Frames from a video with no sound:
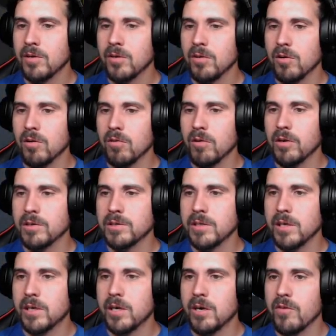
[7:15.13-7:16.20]
Alright, let's
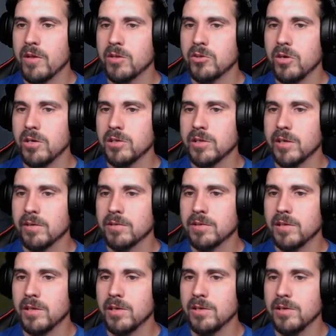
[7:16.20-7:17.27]
take care of that trash
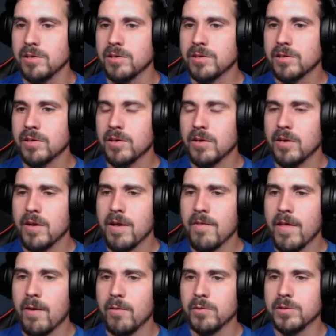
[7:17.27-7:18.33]
downstairs.
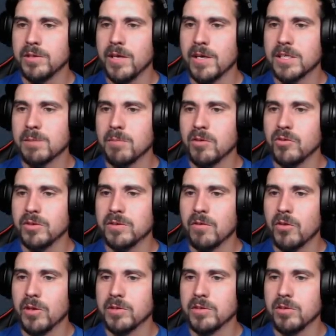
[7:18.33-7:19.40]
That was next on my list of
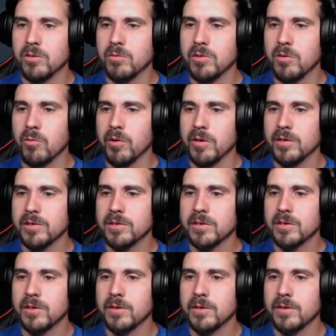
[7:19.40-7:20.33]
things to do anyways.